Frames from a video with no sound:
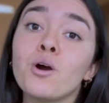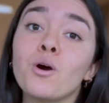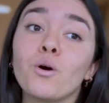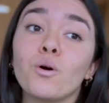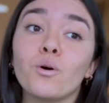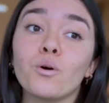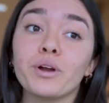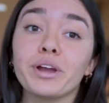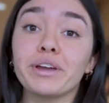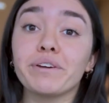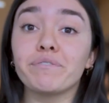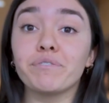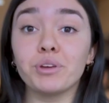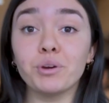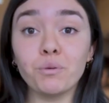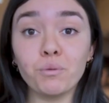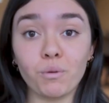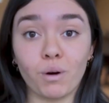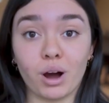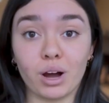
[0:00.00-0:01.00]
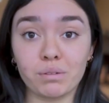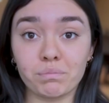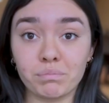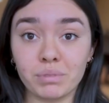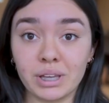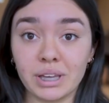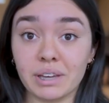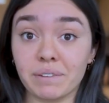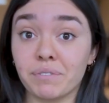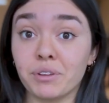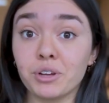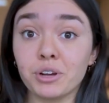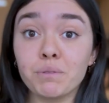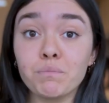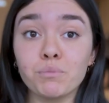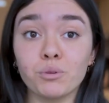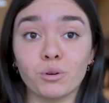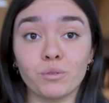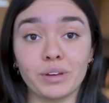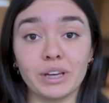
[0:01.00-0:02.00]
Or if you want me, if you're
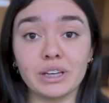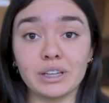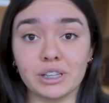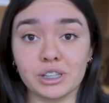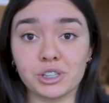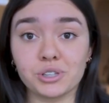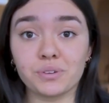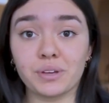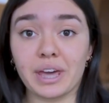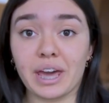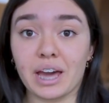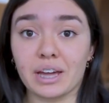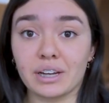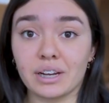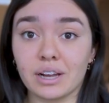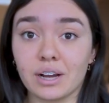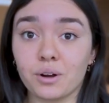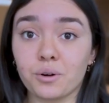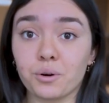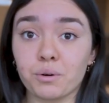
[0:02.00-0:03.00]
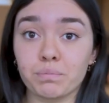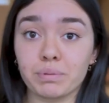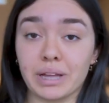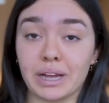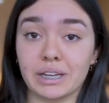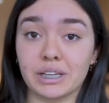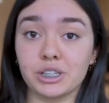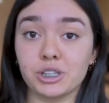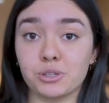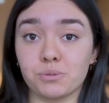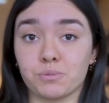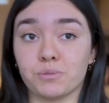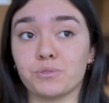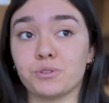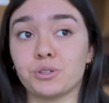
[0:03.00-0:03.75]
moving into Canada or planning to move